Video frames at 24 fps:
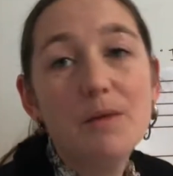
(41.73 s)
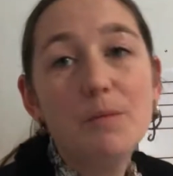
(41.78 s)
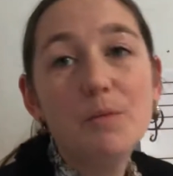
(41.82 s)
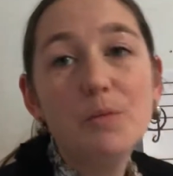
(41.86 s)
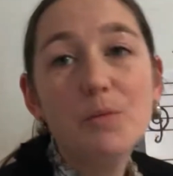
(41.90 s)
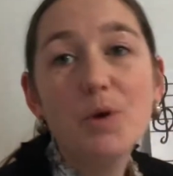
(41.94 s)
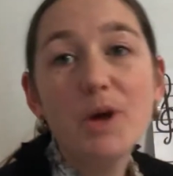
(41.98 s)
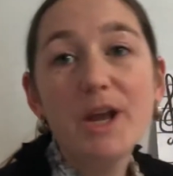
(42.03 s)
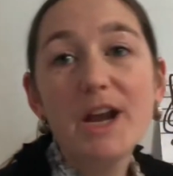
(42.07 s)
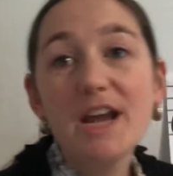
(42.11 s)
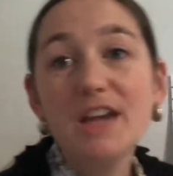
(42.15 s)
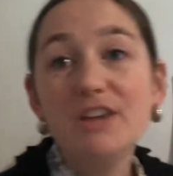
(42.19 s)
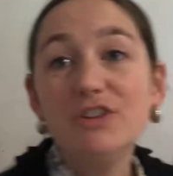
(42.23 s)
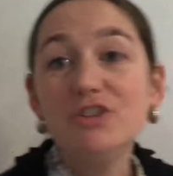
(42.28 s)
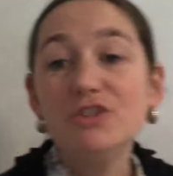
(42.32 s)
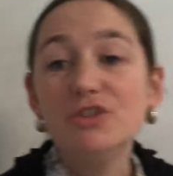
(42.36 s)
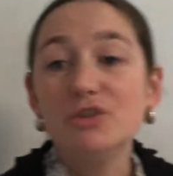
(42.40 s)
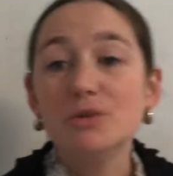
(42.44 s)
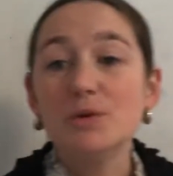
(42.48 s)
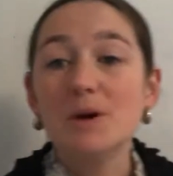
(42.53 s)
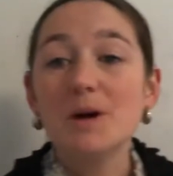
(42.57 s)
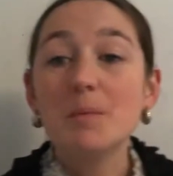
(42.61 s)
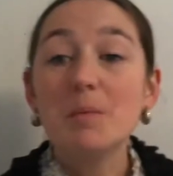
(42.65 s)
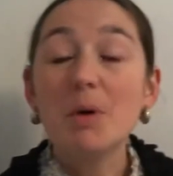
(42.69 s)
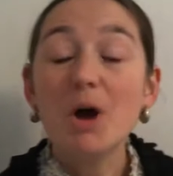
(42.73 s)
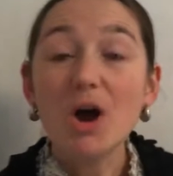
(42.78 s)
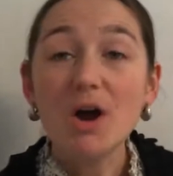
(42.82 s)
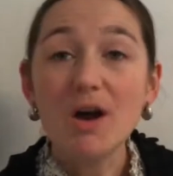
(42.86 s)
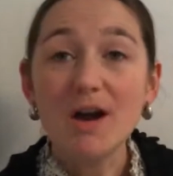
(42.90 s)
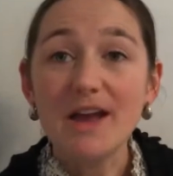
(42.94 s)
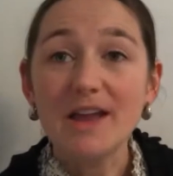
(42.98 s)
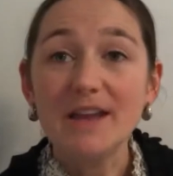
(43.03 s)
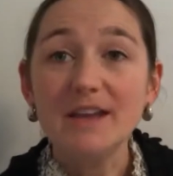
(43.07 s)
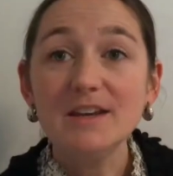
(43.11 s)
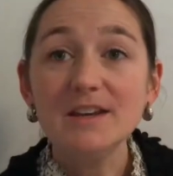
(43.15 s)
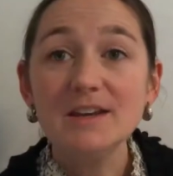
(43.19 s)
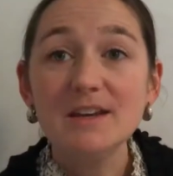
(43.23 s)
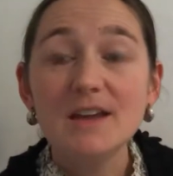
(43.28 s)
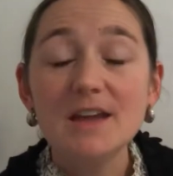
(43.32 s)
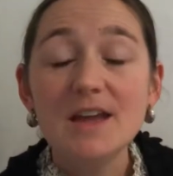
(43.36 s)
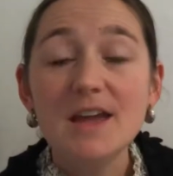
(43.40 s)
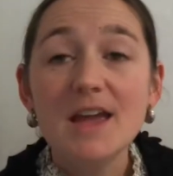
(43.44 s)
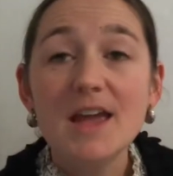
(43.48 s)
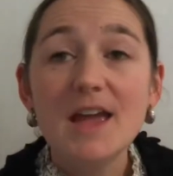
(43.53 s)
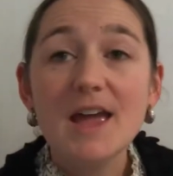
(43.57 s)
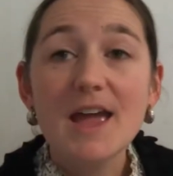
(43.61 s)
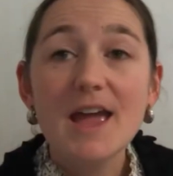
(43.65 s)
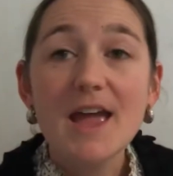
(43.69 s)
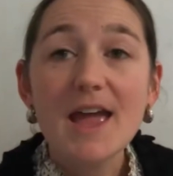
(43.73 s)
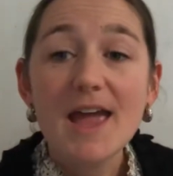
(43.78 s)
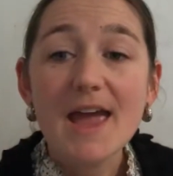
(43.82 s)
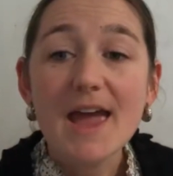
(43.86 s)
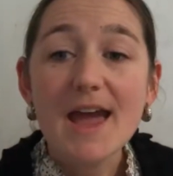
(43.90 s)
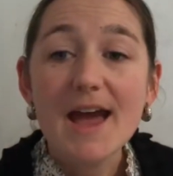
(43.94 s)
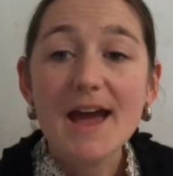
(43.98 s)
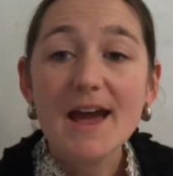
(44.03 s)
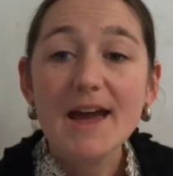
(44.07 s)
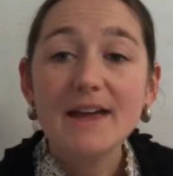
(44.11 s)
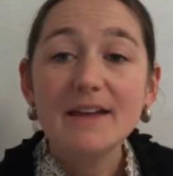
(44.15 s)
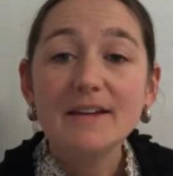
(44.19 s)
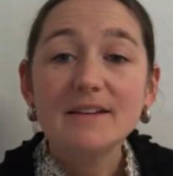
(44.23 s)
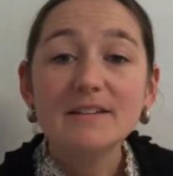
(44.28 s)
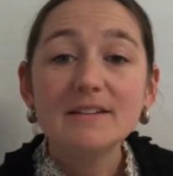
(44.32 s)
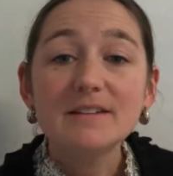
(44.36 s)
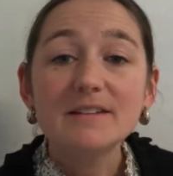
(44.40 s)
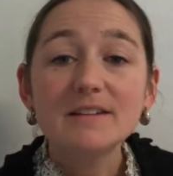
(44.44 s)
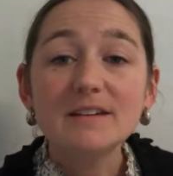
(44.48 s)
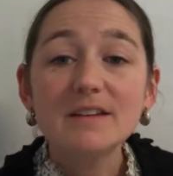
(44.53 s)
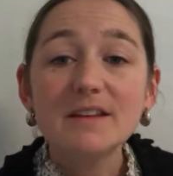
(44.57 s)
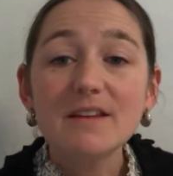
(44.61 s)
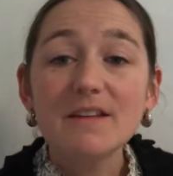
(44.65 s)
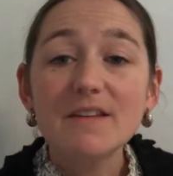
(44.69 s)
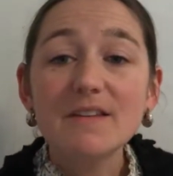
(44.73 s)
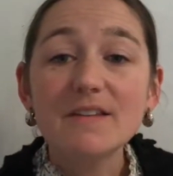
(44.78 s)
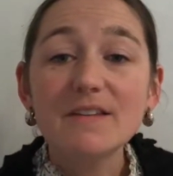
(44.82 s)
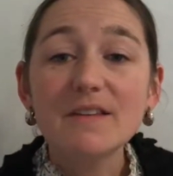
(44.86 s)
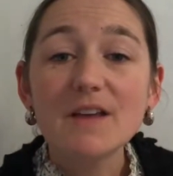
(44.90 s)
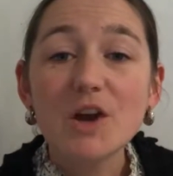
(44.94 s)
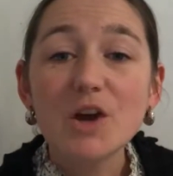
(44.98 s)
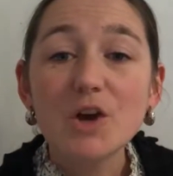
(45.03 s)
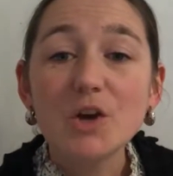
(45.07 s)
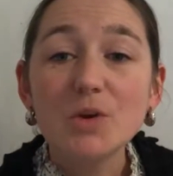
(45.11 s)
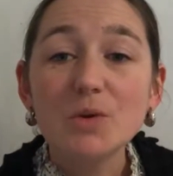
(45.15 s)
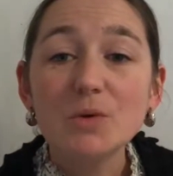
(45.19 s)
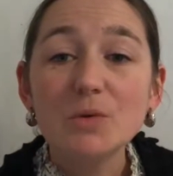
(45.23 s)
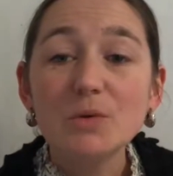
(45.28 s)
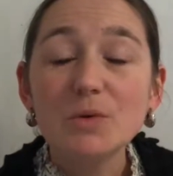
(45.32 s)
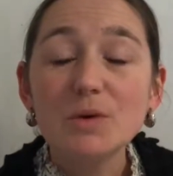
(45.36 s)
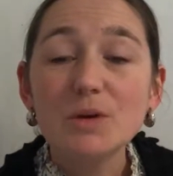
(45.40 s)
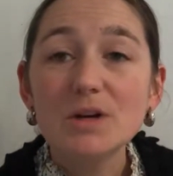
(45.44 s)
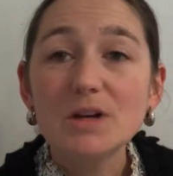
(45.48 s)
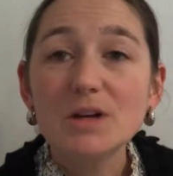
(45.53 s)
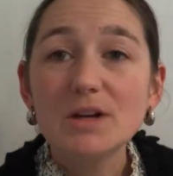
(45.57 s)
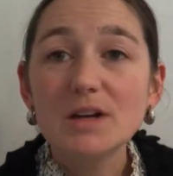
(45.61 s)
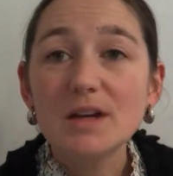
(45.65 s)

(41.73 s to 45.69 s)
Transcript: what I do upon. And so,